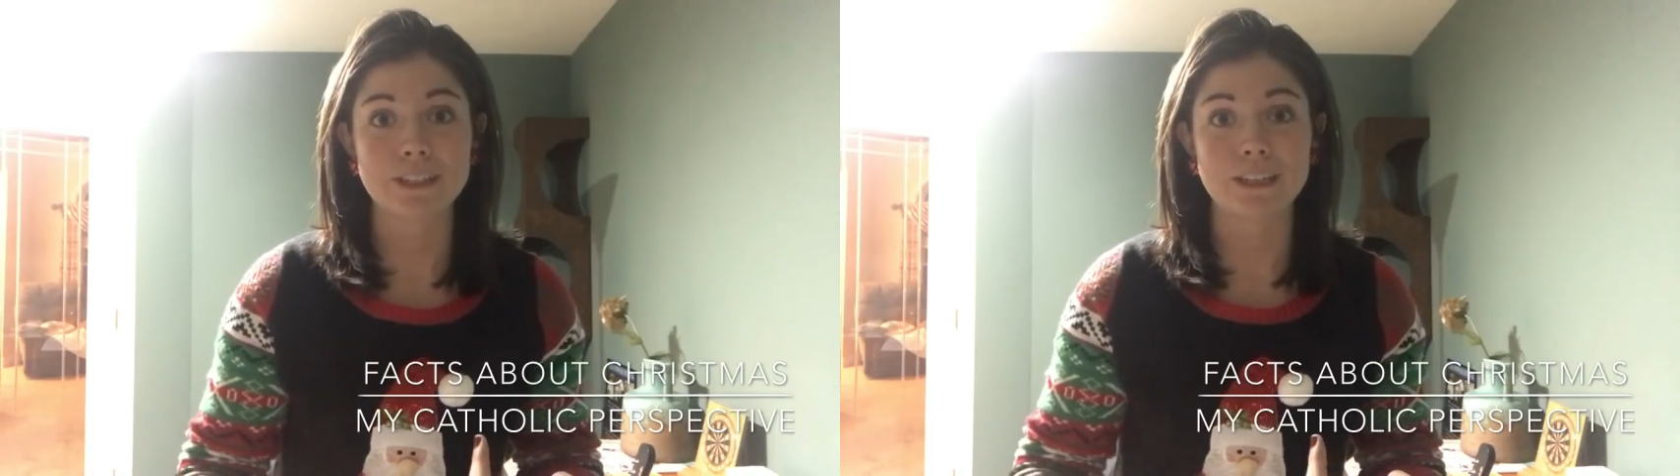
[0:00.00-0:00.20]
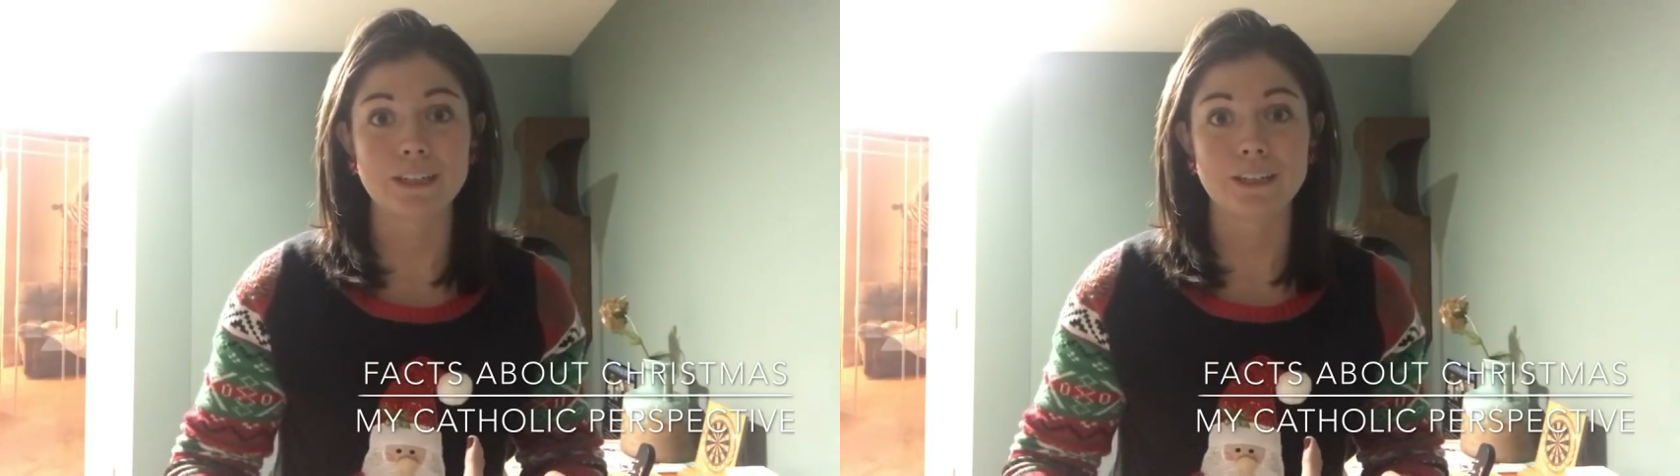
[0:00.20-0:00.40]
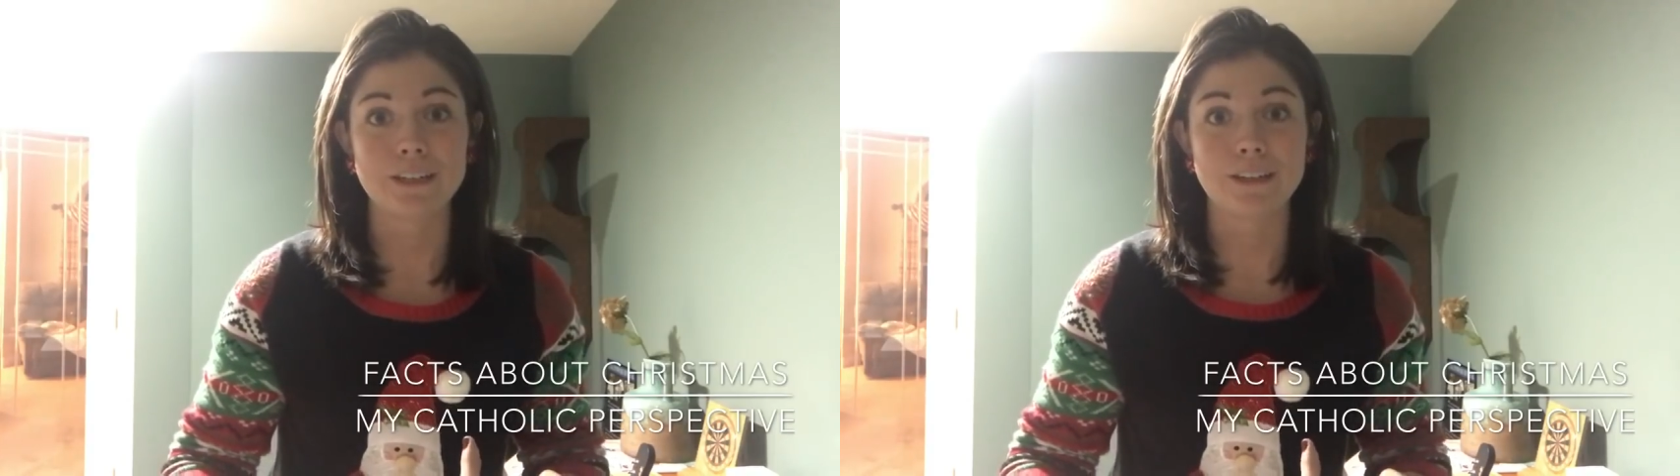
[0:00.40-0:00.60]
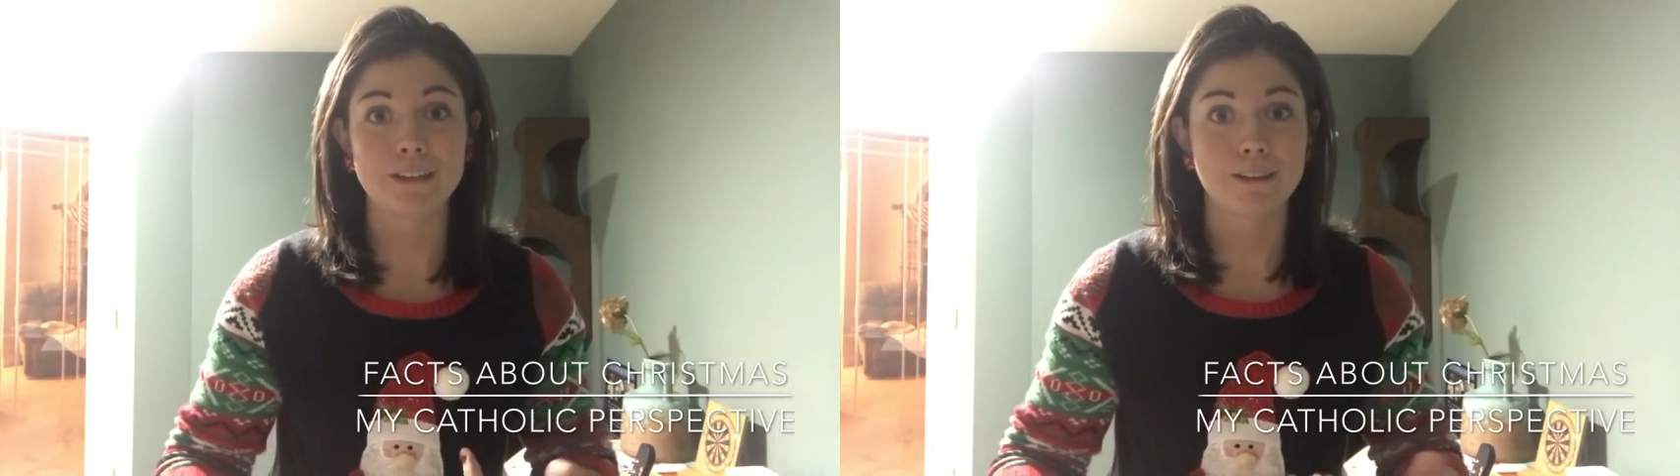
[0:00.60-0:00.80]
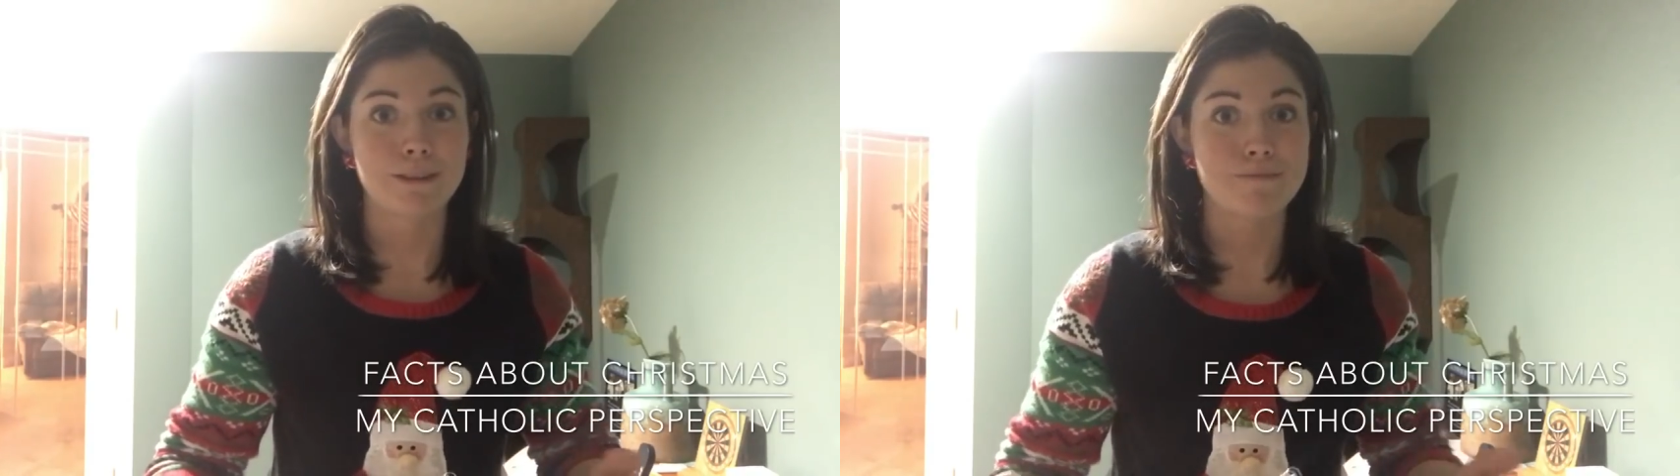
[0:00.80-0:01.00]
in
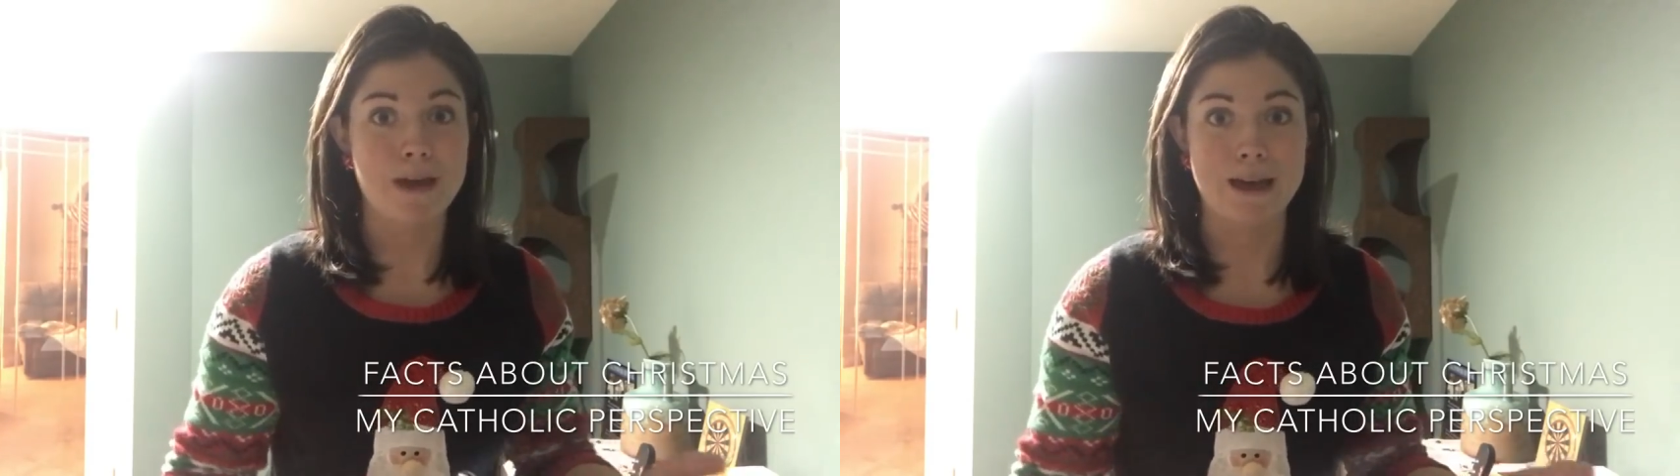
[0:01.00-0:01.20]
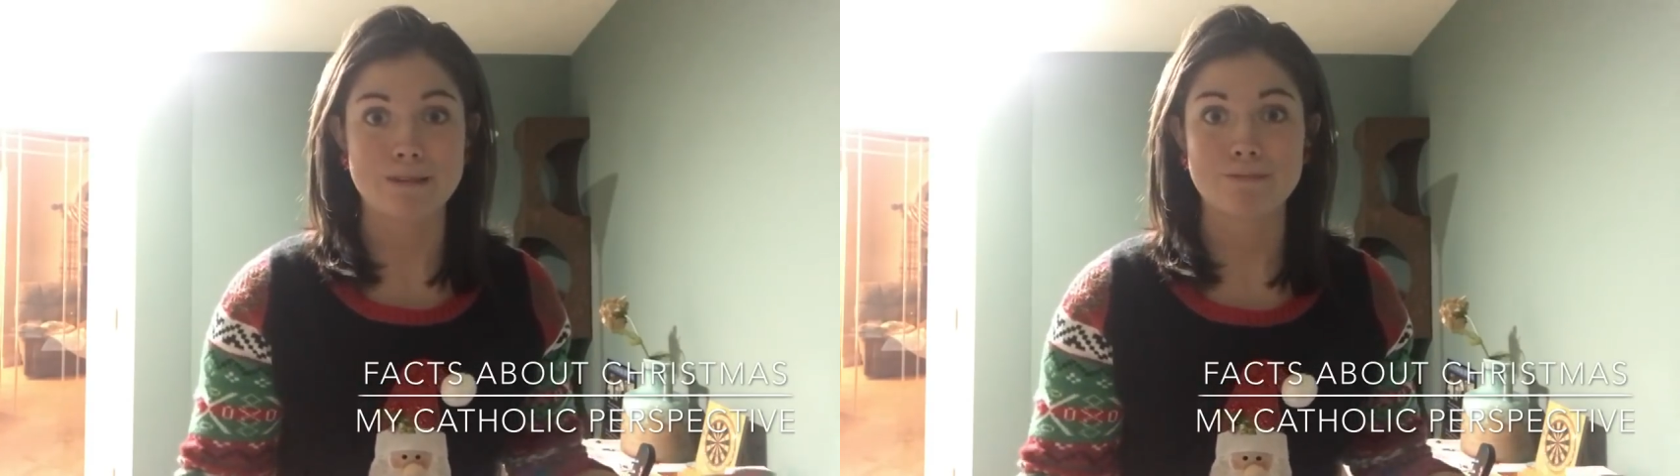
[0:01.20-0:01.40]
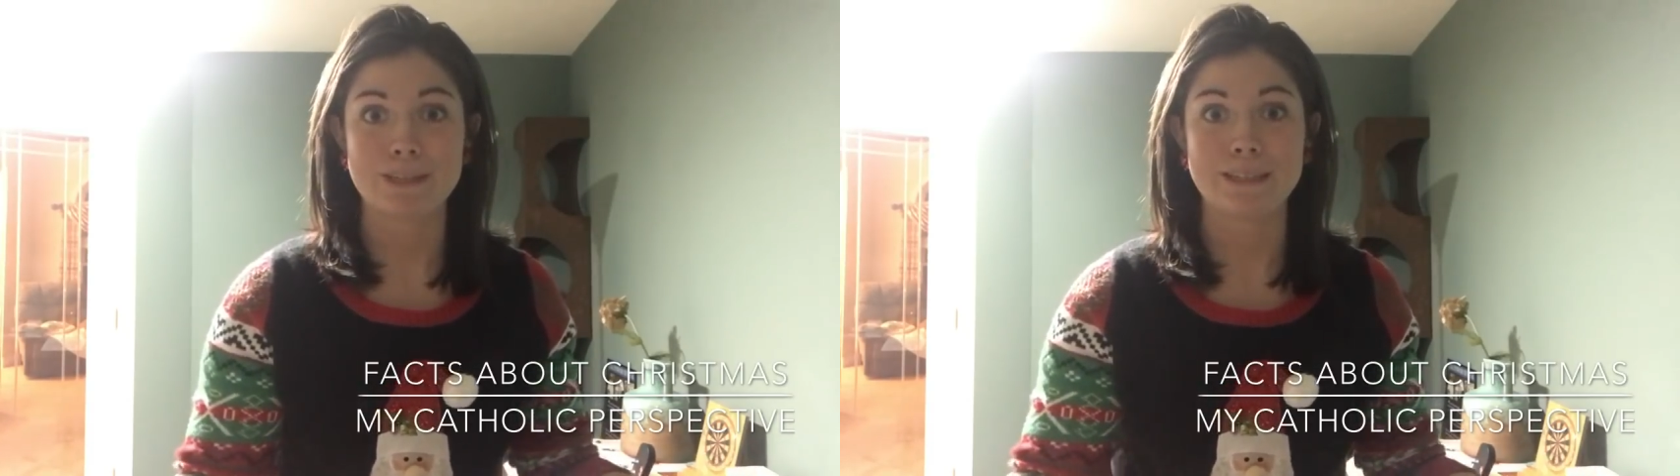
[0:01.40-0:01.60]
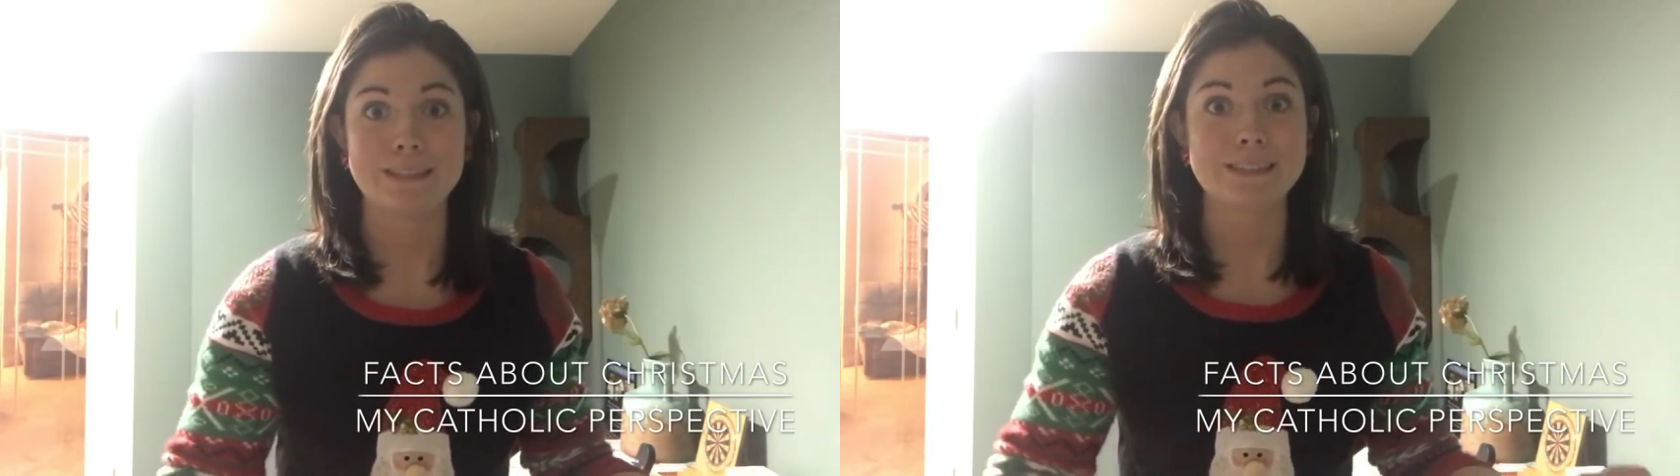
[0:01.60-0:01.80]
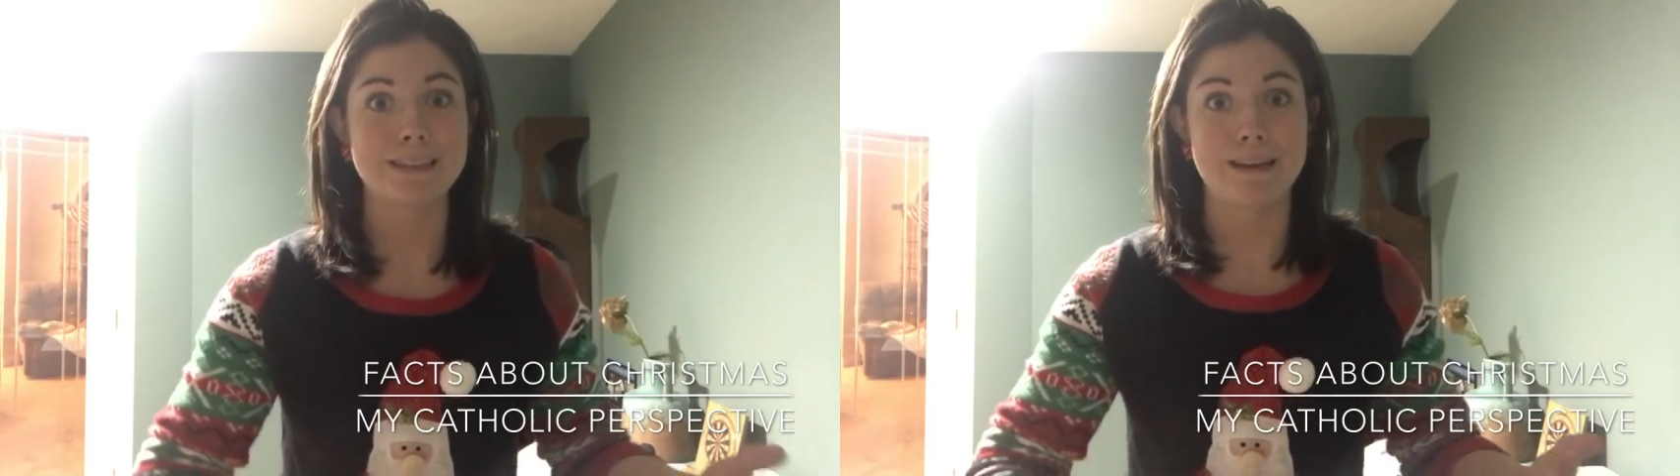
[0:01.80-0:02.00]
the Maccabees.